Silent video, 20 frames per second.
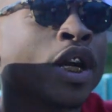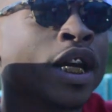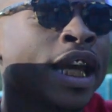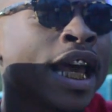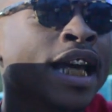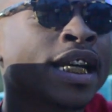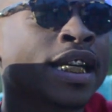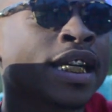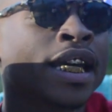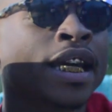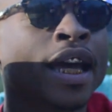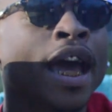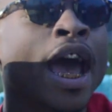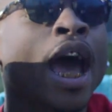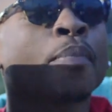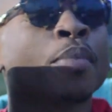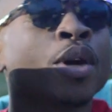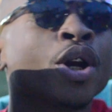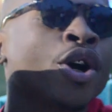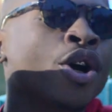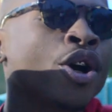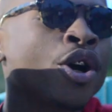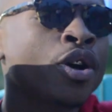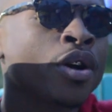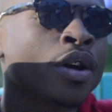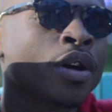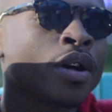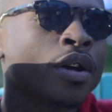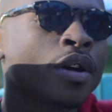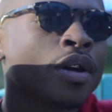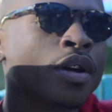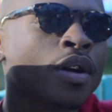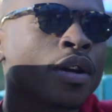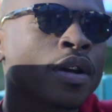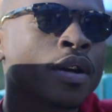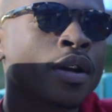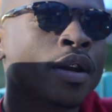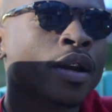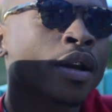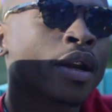that that shit can happen to her,
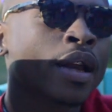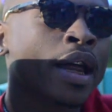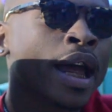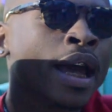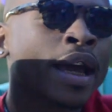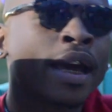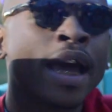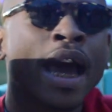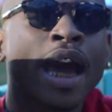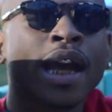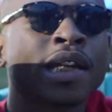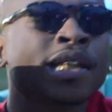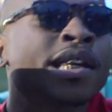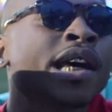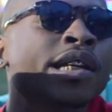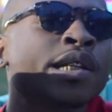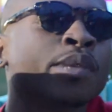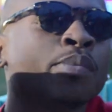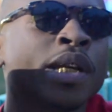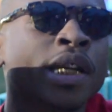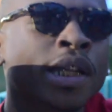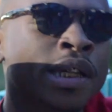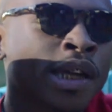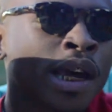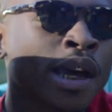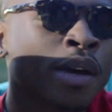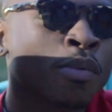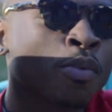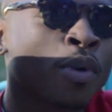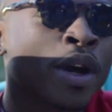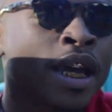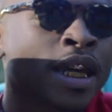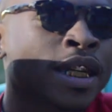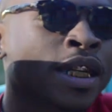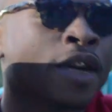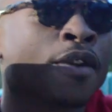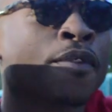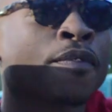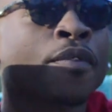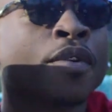it kind of touches me the same way as
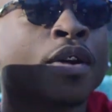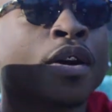if